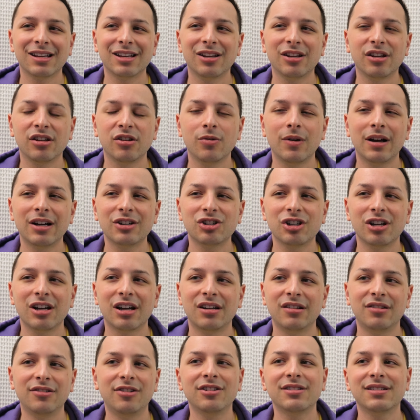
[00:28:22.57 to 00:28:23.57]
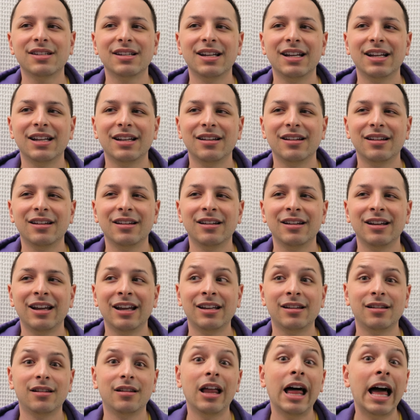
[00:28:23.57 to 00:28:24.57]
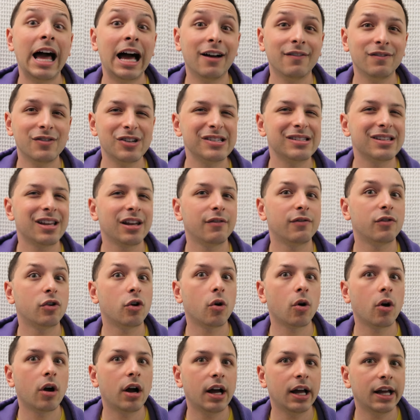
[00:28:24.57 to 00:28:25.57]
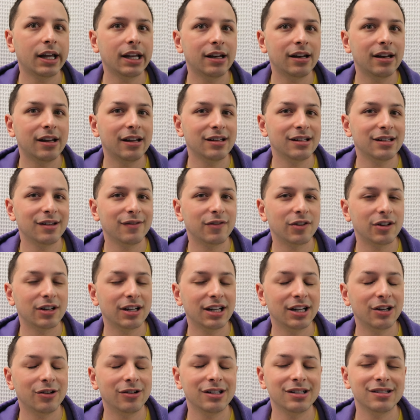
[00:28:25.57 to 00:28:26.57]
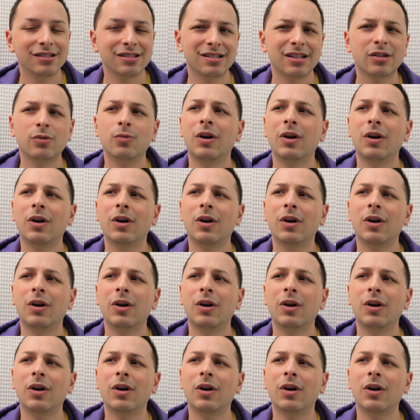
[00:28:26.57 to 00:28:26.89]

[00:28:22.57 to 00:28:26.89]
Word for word: Like you actually kind of looked at it and laughed instead of cried in different areas.